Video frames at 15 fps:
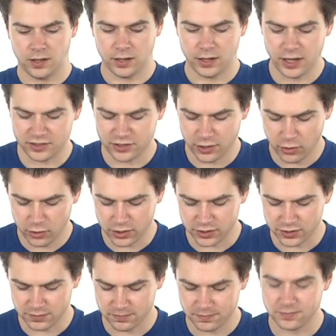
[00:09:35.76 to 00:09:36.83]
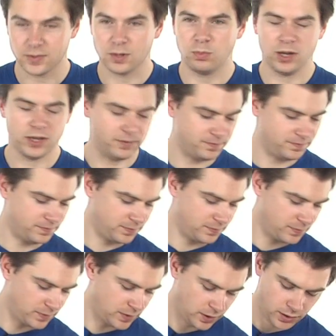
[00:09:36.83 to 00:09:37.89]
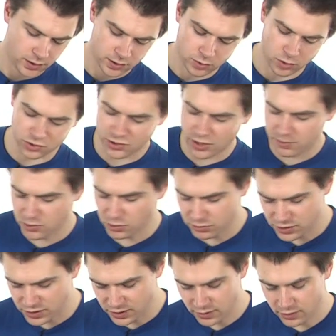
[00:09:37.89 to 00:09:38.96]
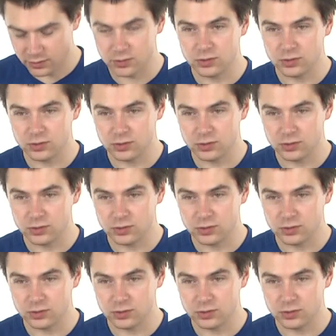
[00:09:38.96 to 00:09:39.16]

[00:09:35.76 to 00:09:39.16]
And that's the harness, complete. Crotch strap's obviously